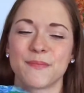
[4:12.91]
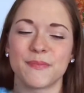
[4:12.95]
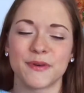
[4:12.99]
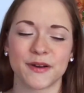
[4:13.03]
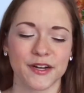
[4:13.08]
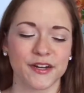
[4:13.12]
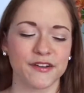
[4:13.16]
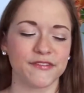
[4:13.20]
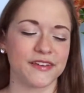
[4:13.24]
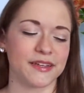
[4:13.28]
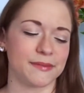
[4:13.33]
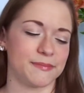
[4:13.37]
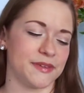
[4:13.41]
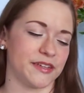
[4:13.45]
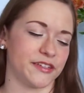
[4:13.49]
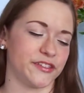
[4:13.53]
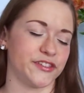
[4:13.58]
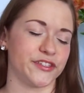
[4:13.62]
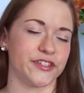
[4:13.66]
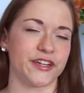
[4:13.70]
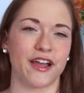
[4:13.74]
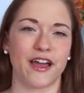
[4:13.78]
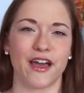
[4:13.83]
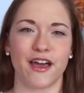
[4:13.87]
perfect
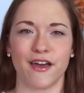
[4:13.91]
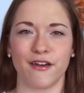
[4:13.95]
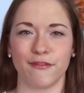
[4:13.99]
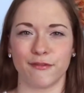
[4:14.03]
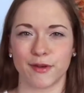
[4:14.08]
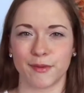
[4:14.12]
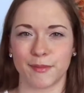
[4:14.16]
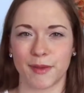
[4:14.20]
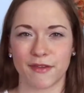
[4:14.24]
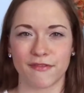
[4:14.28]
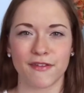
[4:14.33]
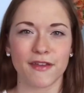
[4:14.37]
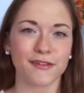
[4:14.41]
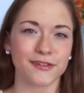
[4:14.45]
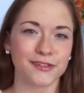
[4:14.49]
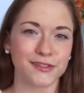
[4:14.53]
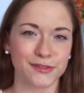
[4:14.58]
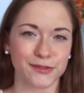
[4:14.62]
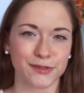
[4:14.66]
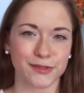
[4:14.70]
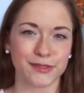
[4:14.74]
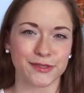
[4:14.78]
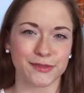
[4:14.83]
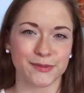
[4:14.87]
mixture of one of my favorite
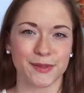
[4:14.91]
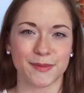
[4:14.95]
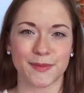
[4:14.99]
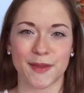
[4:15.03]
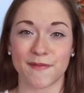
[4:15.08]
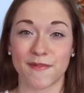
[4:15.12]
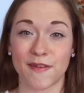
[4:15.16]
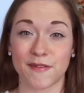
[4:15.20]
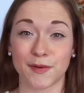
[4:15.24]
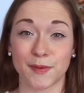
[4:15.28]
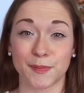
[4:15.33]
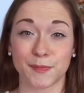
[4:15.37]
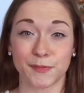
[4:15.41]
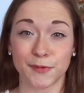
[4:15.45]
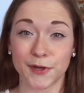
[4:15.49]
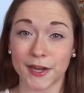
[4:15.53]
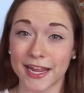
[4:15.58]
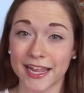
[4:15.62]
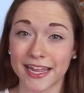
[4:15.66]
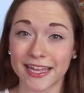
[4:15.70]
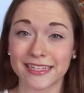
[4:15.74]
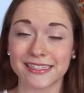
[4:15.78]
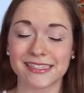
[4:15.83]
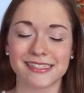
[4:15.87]
stores, one of my favorite
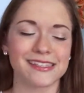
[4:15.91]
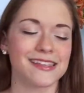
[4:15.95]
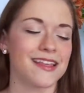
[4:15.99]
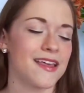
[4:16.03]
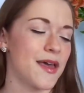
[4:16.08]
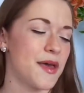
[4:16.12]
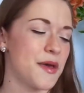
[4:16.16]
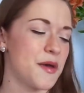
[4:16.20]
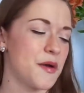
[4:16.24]
brands,